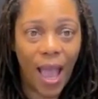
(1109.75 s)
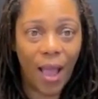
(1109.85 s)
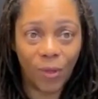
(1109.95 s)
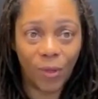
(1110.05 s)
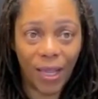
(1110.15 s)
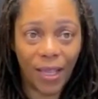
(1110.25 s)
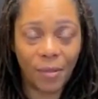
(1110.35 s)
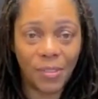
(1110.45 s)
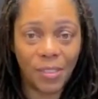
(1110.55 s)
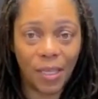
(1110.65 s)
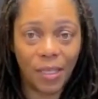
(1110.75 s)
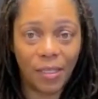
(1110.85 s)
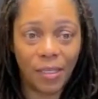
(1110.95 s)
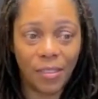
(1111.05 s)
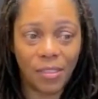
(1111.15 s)
What I am
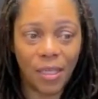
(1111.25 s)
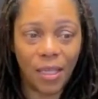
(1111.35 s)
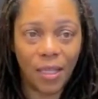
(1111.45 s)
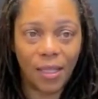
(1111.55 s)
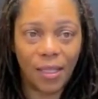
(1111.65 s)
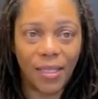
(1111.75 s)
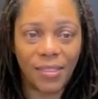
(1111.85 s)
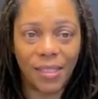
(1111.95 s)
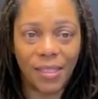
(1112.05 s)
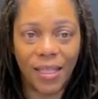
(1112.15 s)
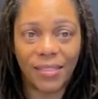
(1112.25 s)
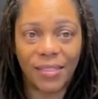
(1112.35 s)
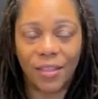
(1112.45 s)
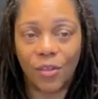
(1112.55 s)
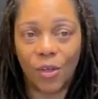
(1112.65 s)
saying is, let's
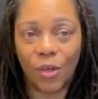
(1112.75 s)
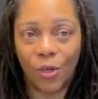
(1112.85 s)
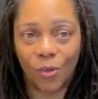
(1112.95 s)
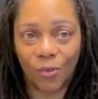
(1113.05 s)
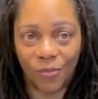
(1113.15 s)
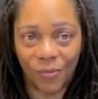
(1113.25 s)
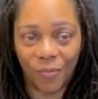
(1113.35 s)
lessen the curve,